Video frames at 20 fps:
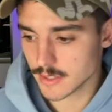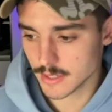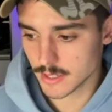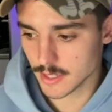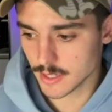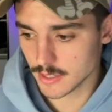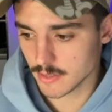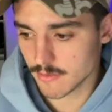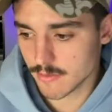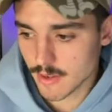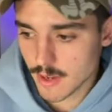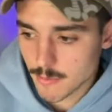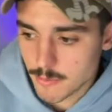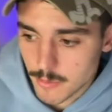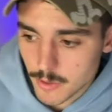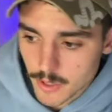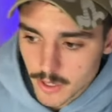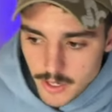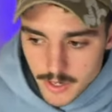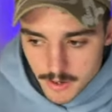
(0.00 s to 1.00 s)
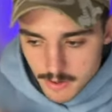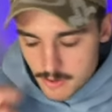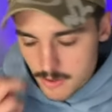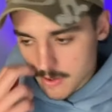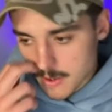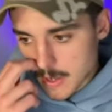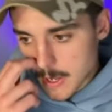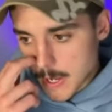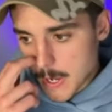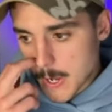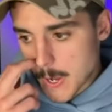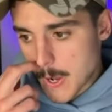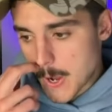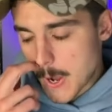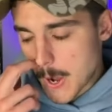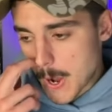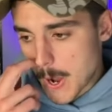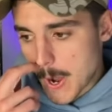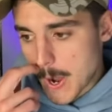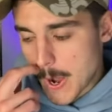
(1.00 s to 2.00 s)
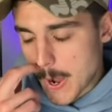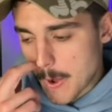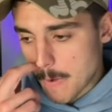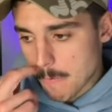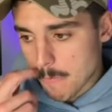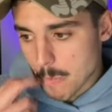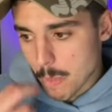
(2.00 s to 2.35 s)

in February. Uh,